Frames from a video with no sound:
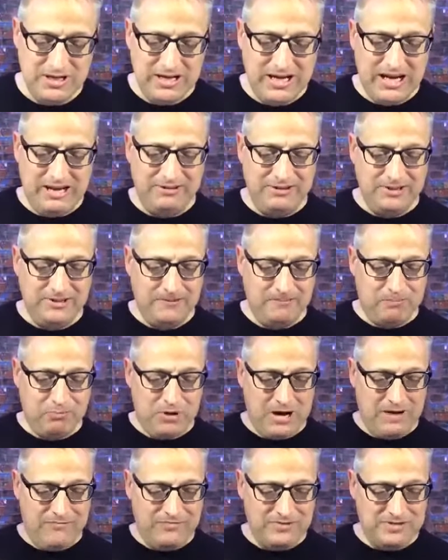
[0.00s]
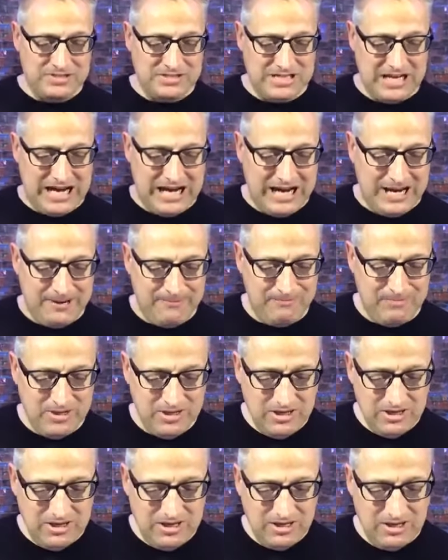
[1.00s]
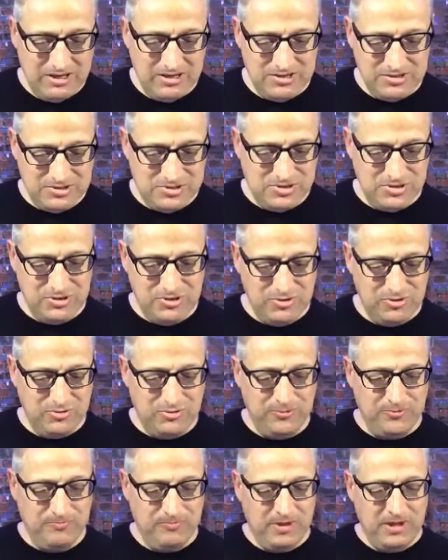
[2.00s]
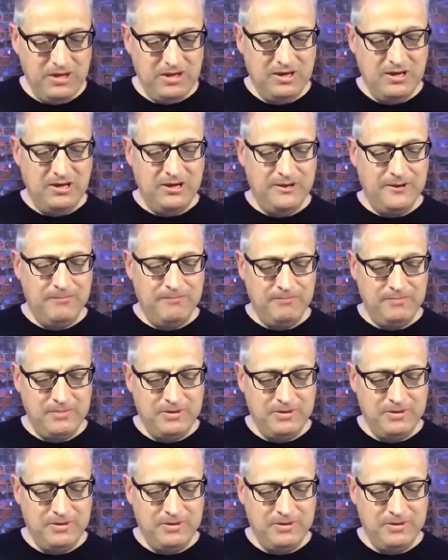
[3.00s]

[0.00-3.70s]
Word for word: and then to prophesy unto uh,